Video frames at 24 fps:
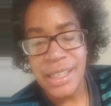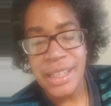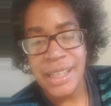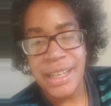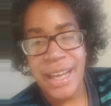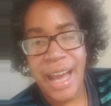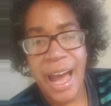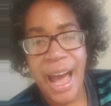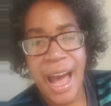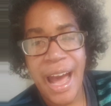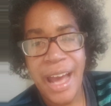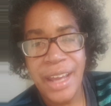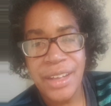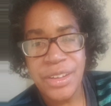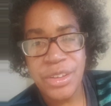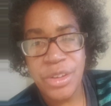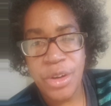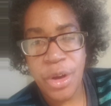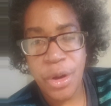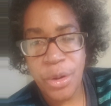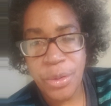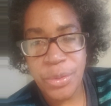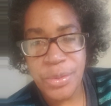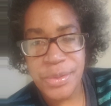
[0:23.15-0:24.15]
God
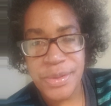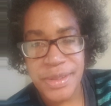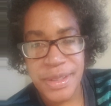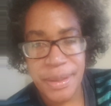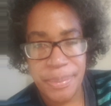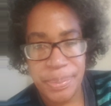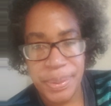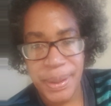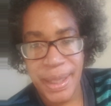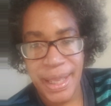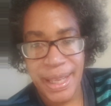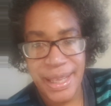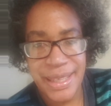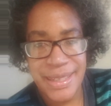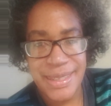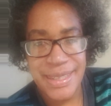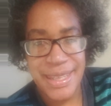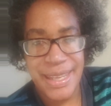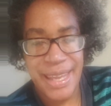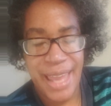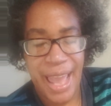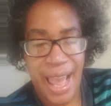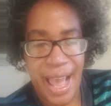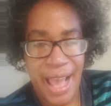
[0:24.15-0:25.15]
knows the plans
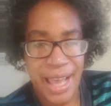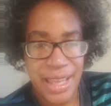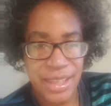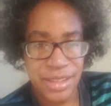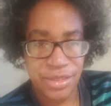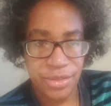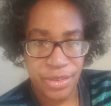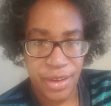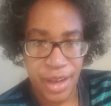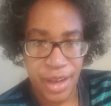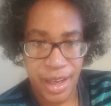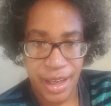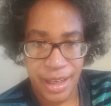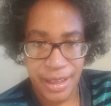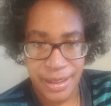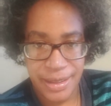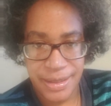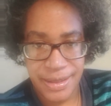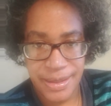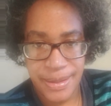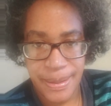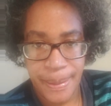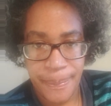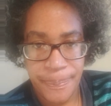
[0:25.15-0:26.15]
He has for
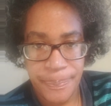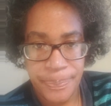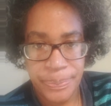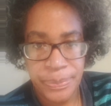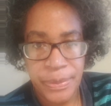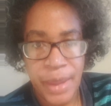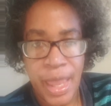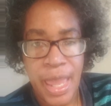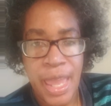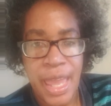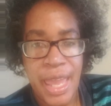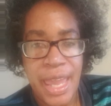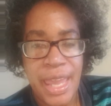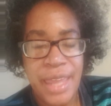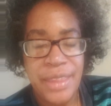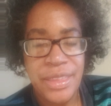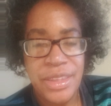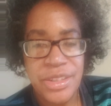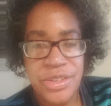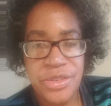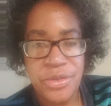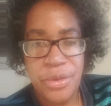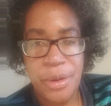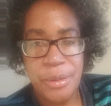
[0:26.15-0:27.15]
us. In
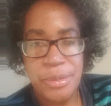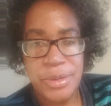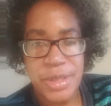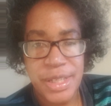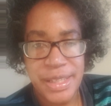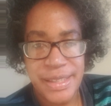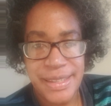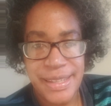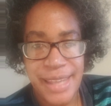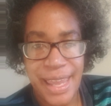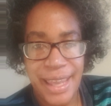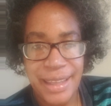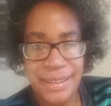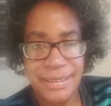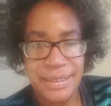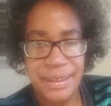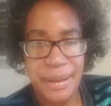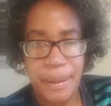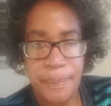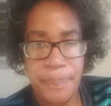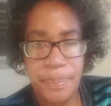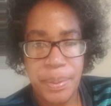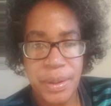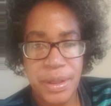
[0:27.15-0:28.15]
the scripture text in
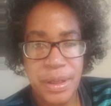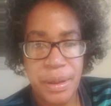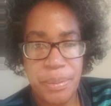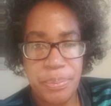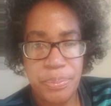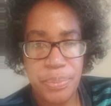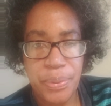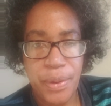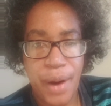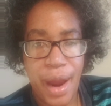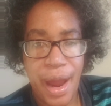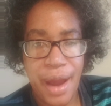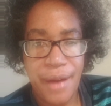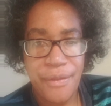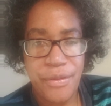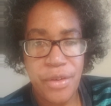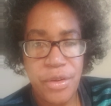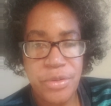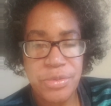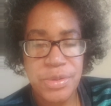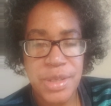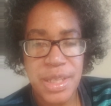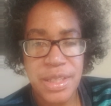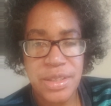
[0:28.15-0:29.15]
the book of
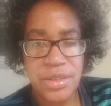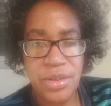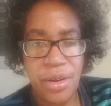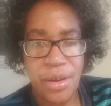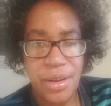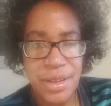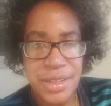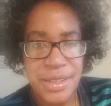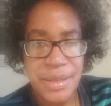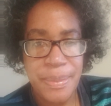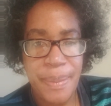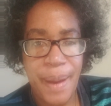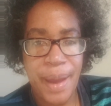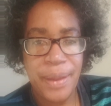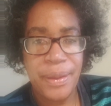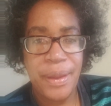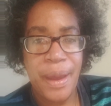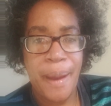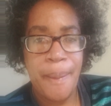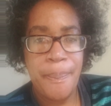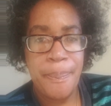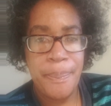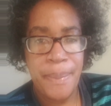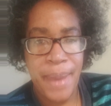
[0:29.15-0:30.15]
Proverbs, it talks about
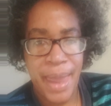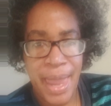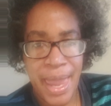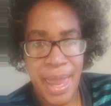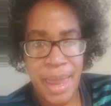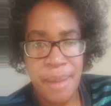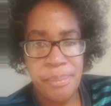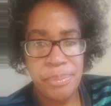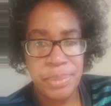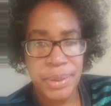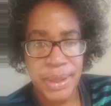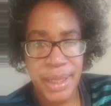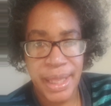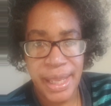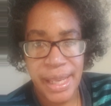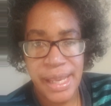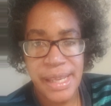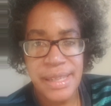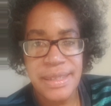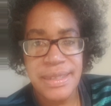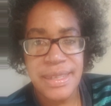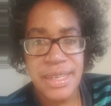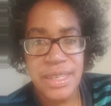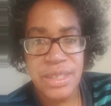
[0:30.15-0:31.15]
a man
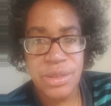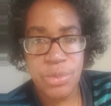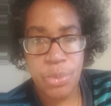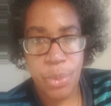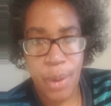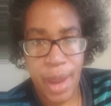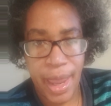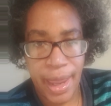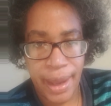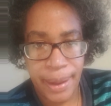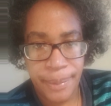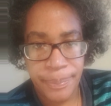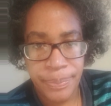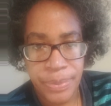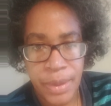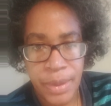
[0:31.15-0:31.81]
plans his way,